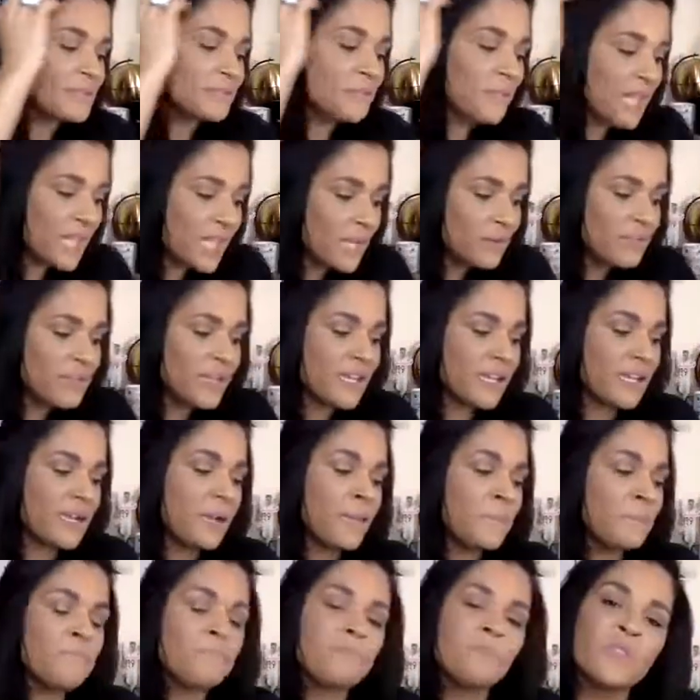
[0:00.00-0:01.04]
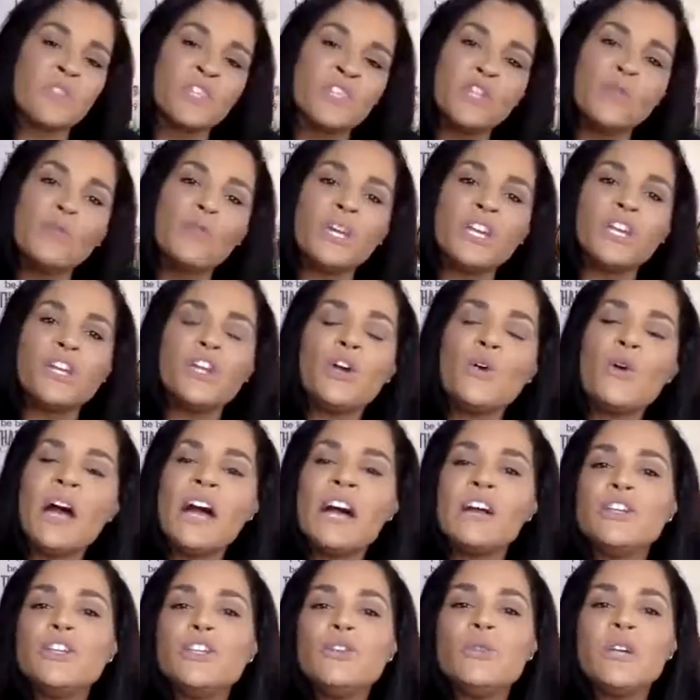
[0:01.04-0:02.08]
Maybe you want to know
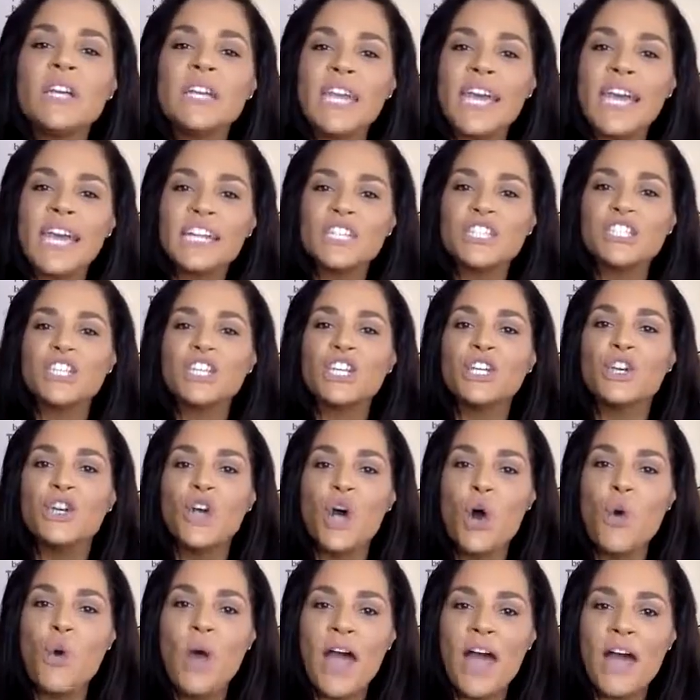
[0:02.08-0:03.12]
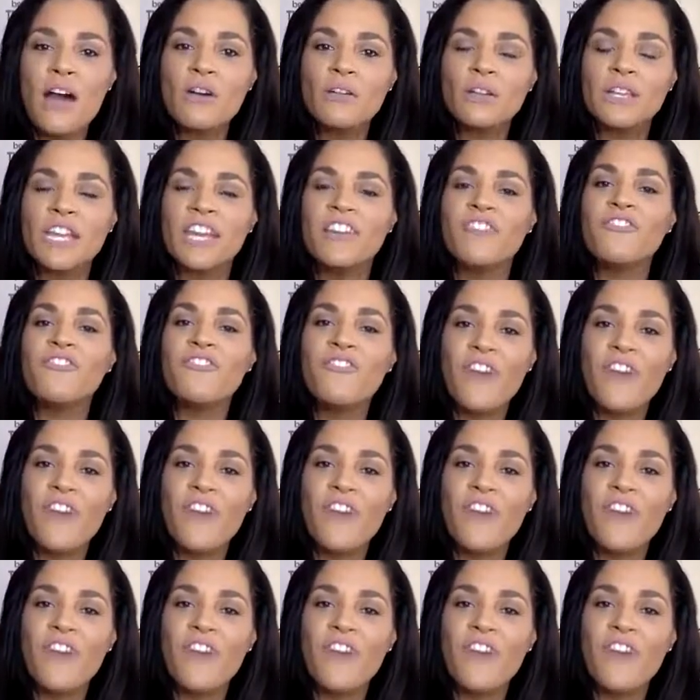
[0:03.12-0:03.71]
how you can actually go out and